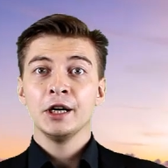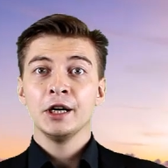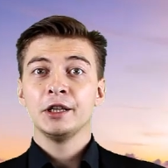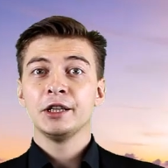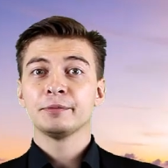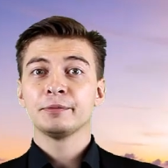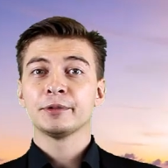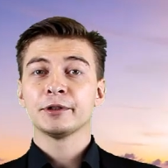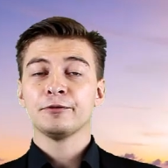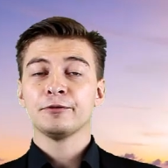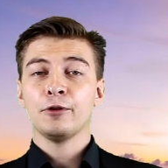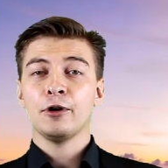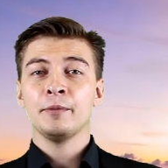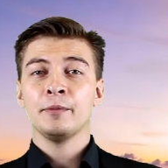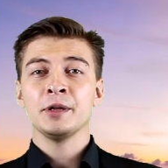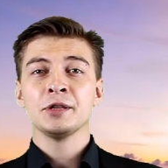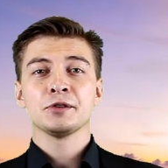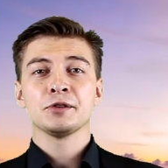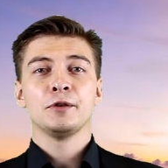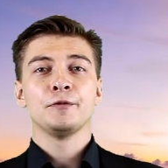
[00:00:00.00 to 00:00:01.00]
the
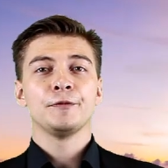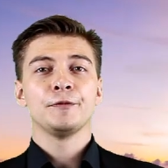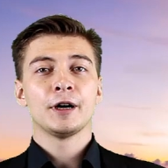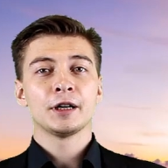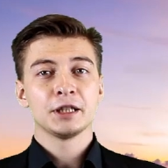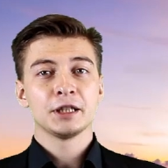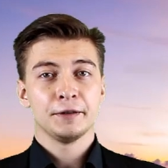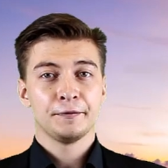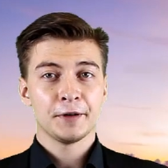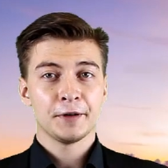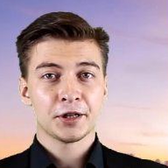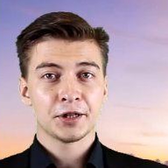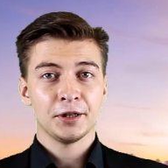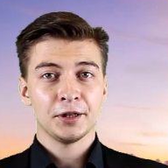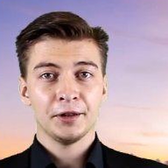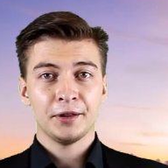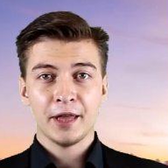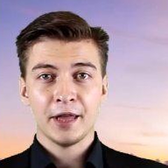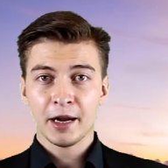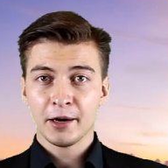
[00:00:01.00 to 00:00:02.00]
performance of
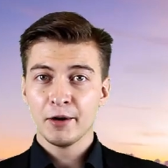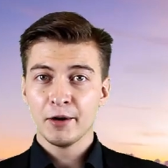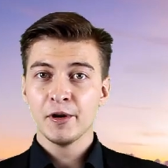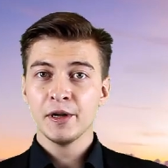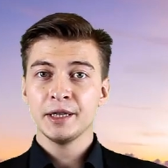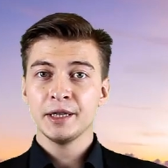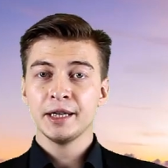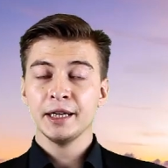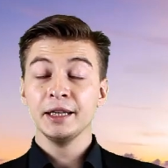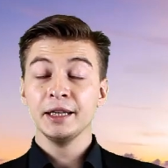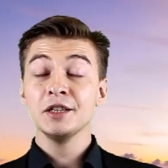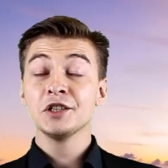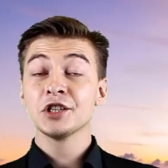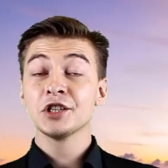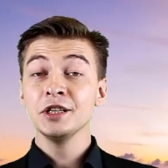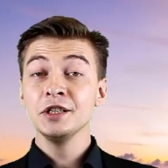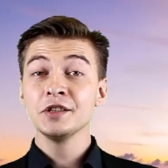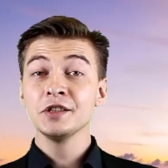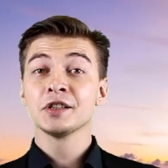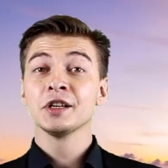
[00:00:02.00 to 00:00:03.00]
artificial narrow
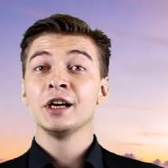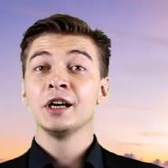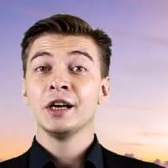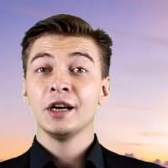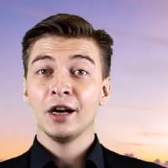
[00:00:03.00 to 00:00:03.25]
intelligence